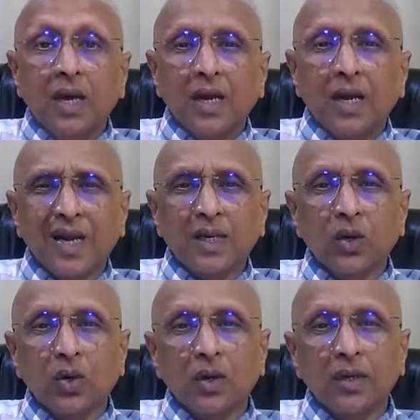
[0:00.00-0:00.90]
And
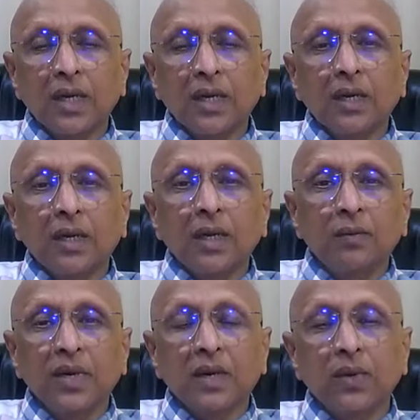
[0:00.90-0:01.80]
later on,
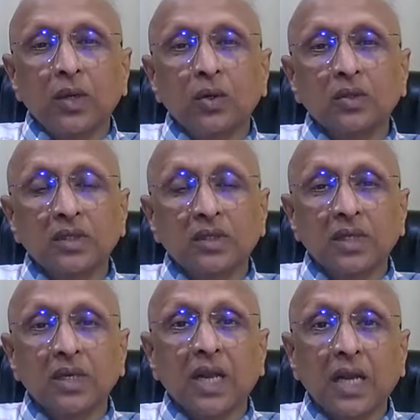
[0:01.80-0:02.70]
infrequent doses
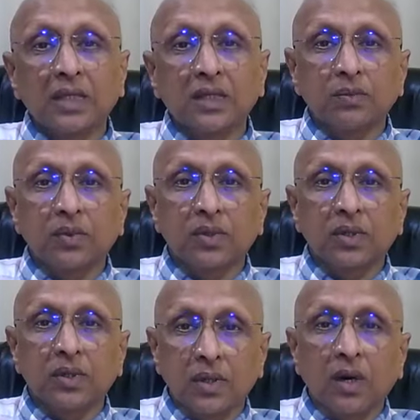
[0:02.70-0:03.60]
in large
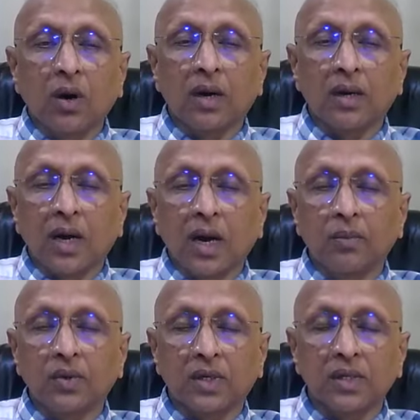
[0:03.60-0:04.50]
or high
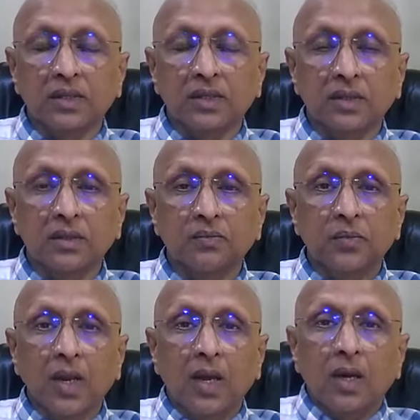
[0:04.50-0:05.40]
potencies.
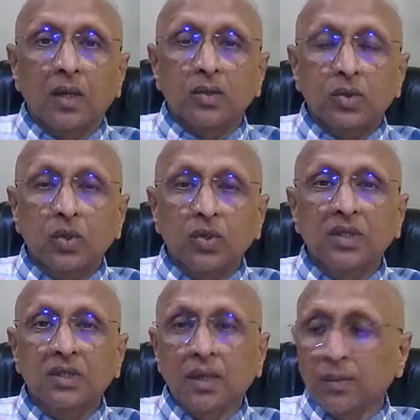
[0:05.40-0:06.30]
So
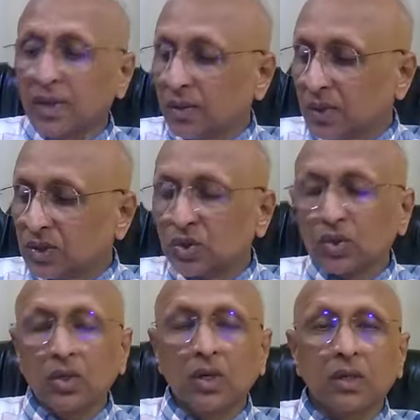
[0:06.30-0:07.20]
this remedy one
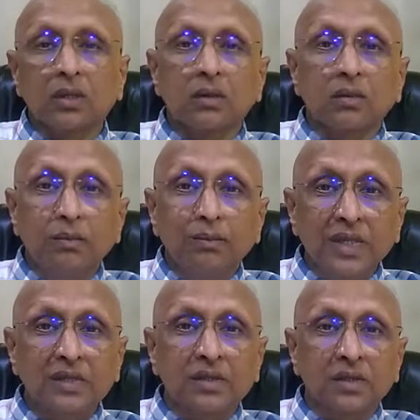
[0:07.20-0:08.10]
should not
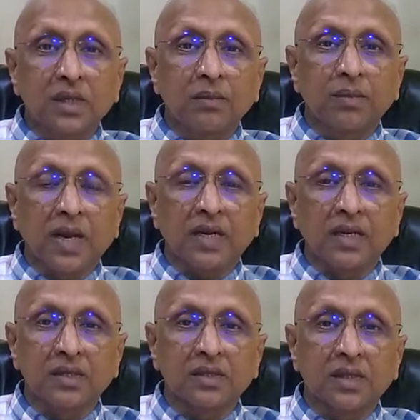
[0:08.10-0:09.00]
miss in
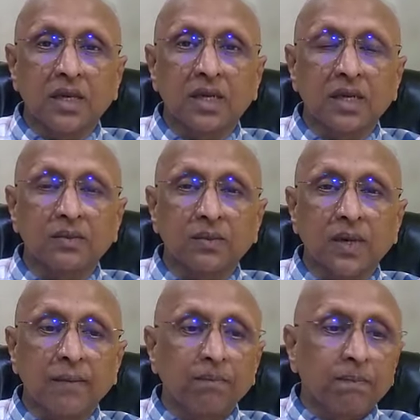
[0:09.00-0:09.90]
practice. And that's
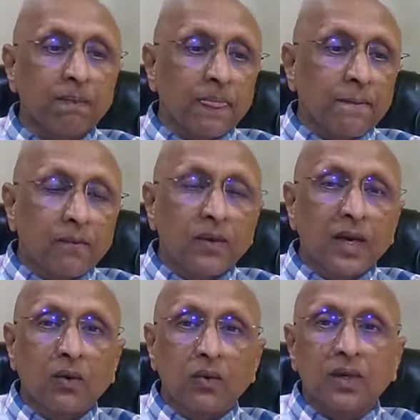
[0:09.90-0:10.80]
why we
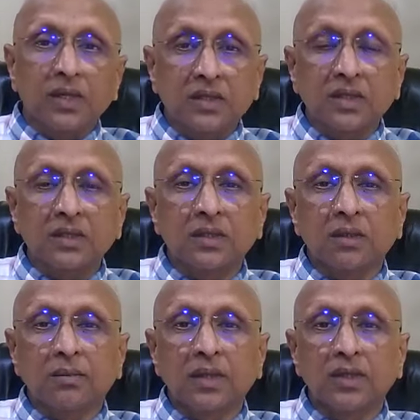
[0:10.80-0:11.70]
have discussed
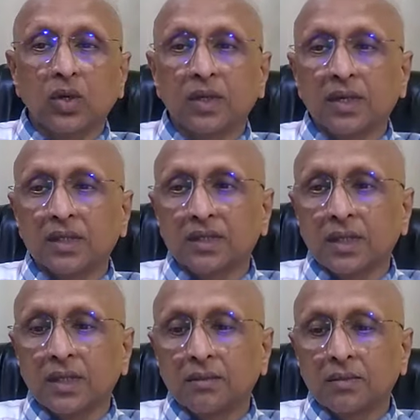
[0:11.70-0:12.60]
the benzoic acid.